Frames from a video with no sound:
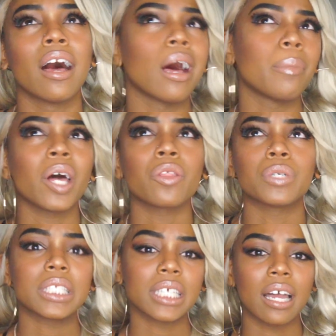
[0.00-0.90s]
about
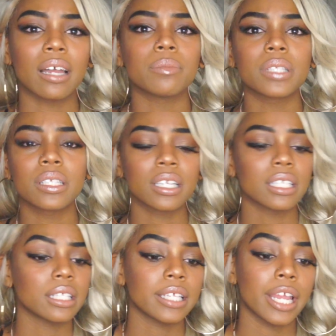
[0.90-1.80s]
3 times
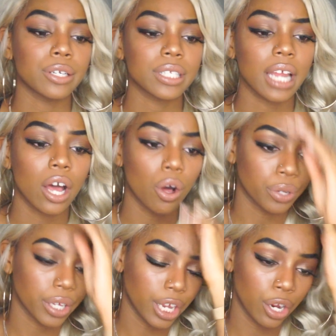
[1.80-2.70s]
because this hair does not
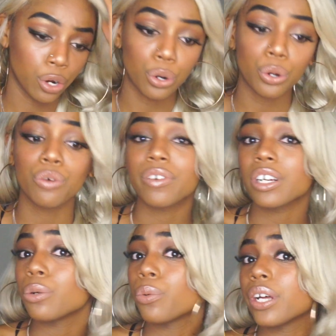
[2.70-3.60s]
hold a curl
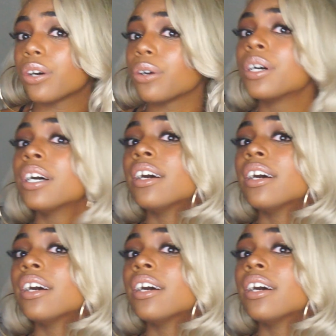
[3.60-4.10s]
very well.